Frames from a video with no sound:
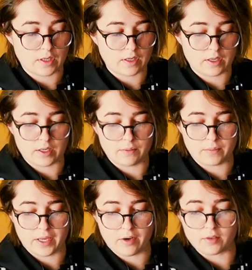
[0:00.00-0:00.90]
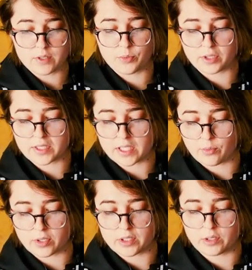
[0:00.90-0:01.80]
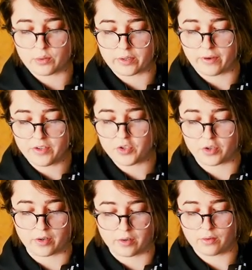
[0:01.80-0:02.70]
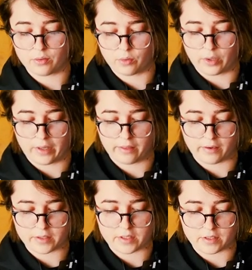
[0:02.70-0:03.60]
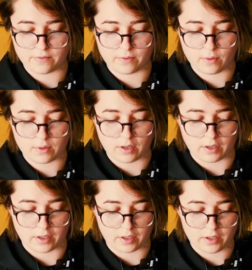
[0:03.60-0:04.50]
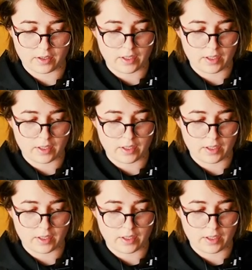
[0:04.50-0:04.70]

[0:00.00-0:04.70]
um, and ultimately someone to adventure with. There's this Fool card.